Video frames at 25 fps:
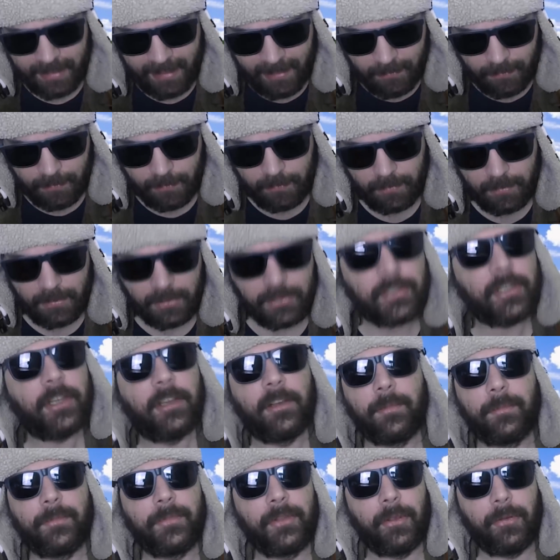that the
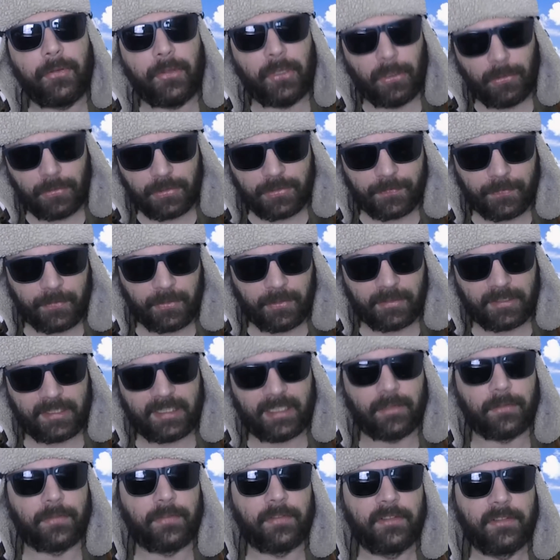term you use for
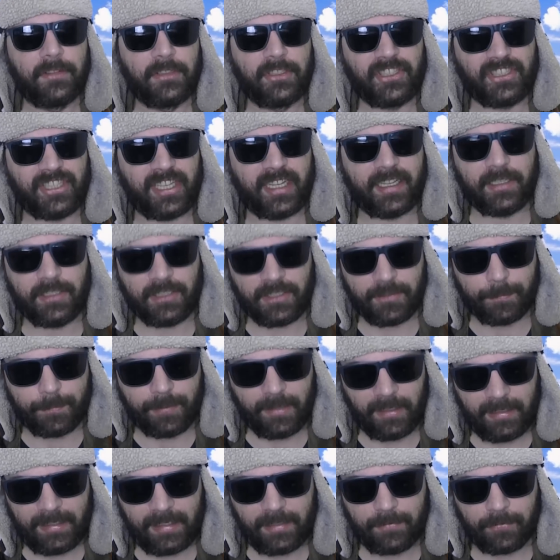yourself? Science
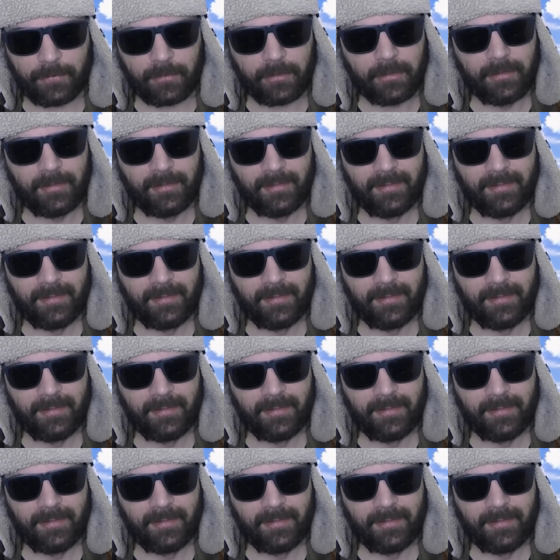believer.